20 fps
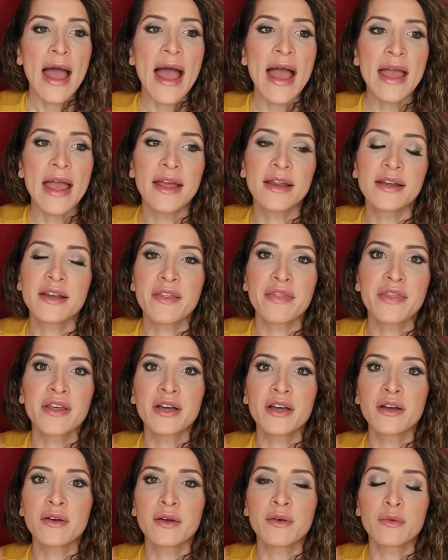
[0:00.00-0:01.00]
And
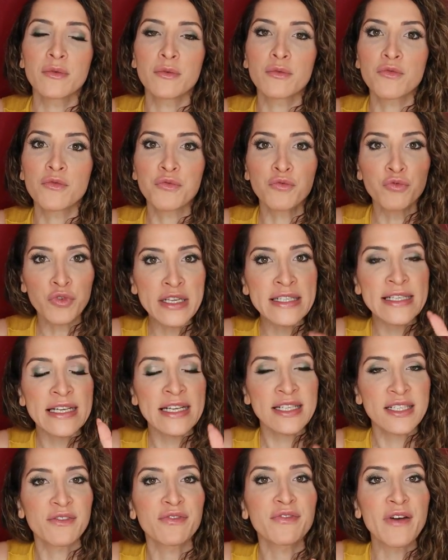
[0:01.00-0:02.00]
the reason
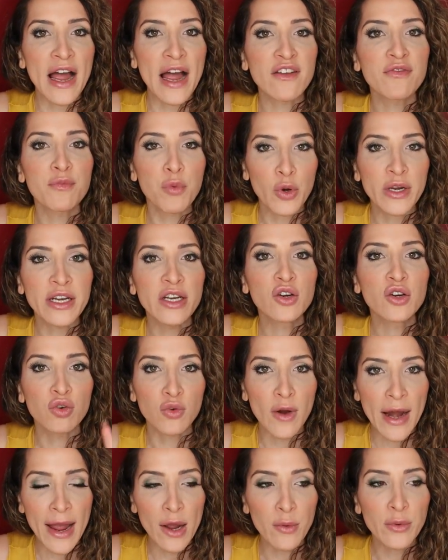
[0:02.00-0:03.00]
it's a five-pointed
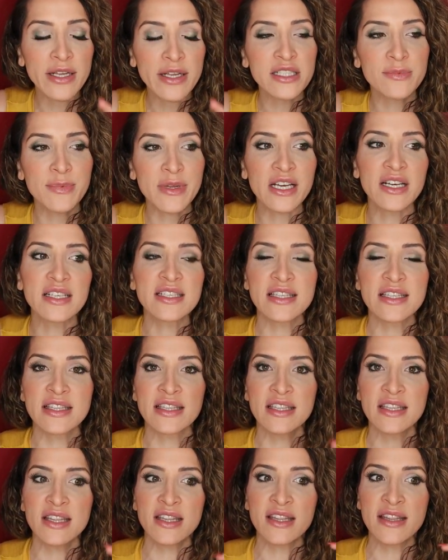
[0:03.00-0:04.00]
crown is because
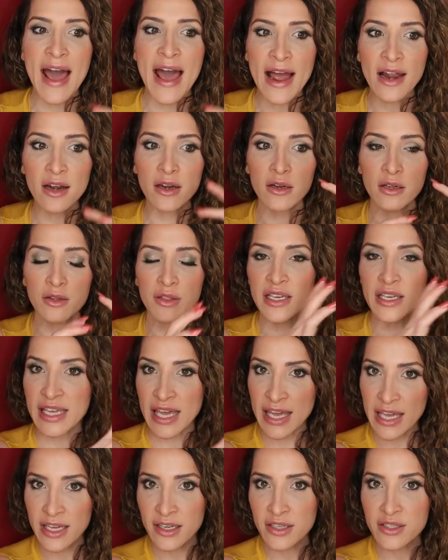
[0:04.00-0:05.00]
that the
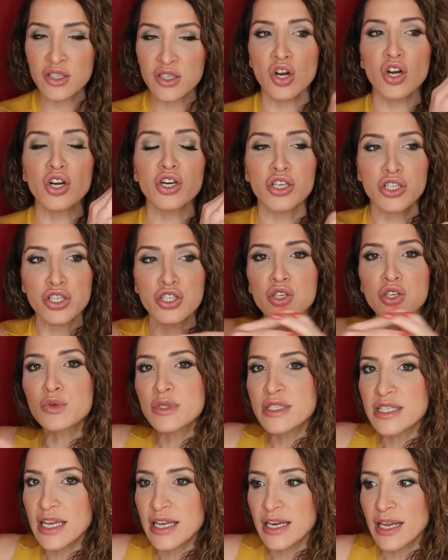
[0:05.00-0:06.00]
Kings are
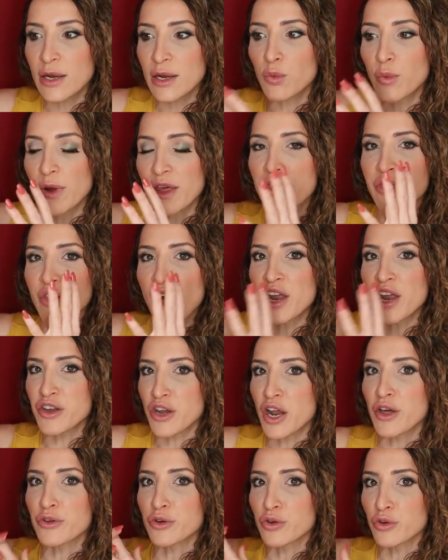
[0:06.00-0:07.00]
associated with
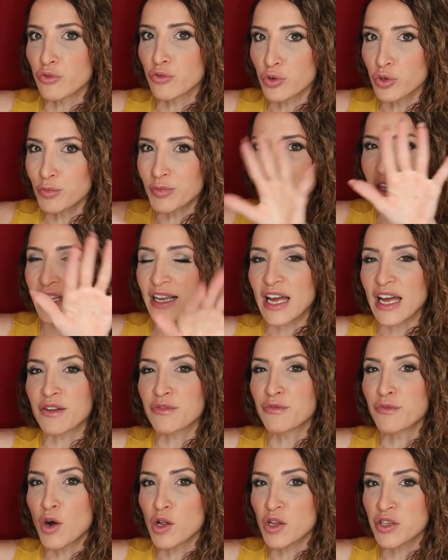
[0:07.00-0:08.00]
another group that they kind
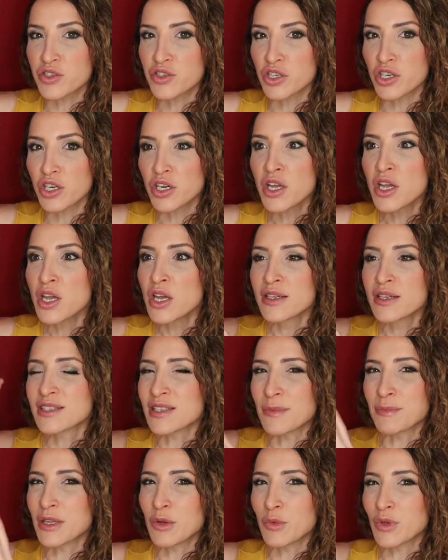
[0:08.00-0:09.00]
of fall under,
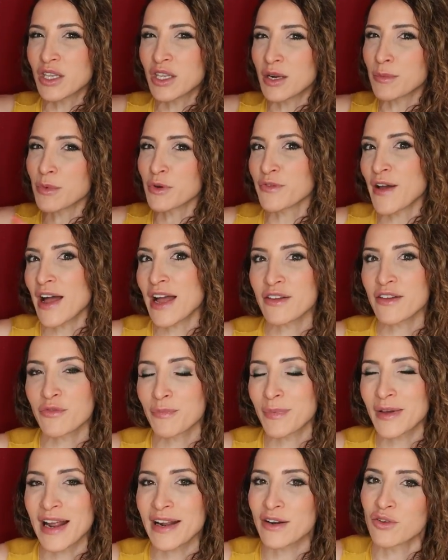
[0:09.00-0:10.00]
something with the number five,
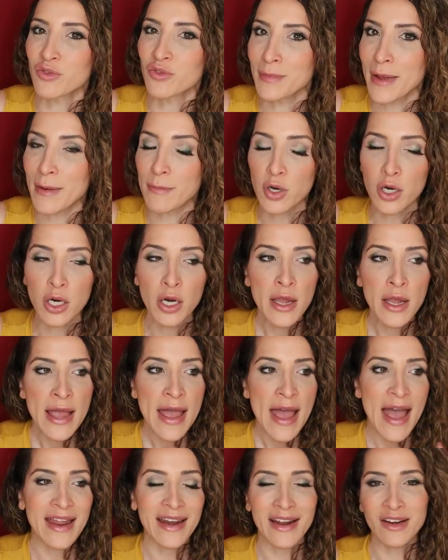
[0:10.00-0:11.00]
but I don't remember.
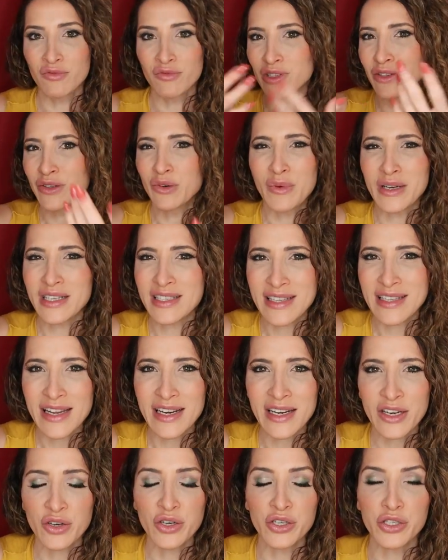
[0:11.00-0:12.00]
And I really don't want to say
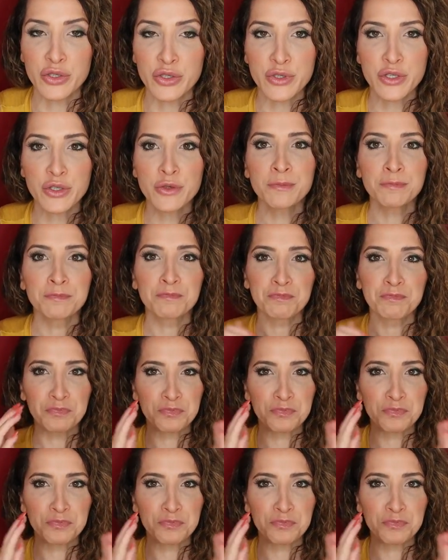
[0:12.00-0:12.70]
it here on YouTube.